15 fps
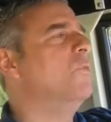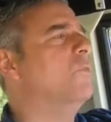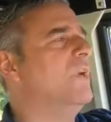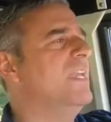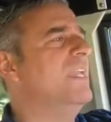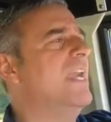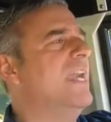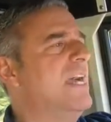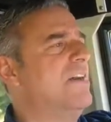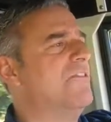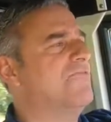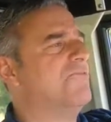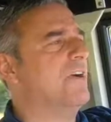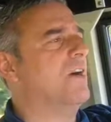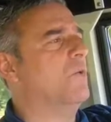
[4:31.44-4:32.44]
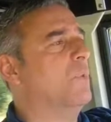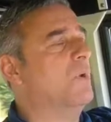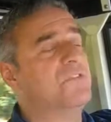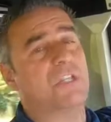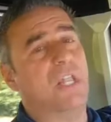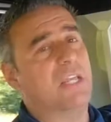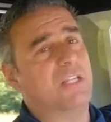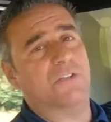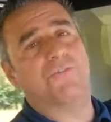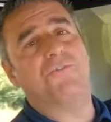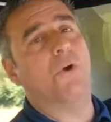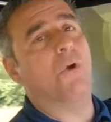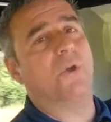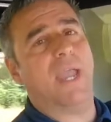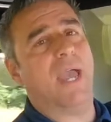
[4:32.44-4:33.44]
we've selected
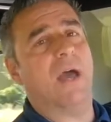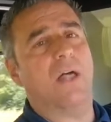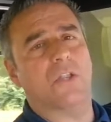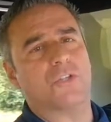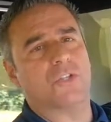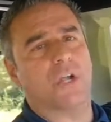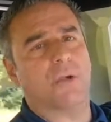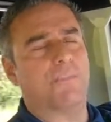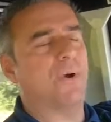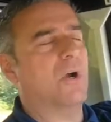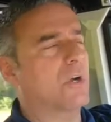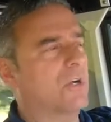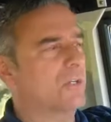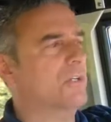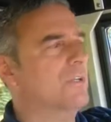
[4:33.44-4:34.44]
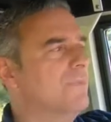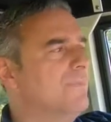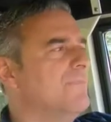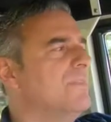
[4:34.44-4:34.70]
Focal as our partner,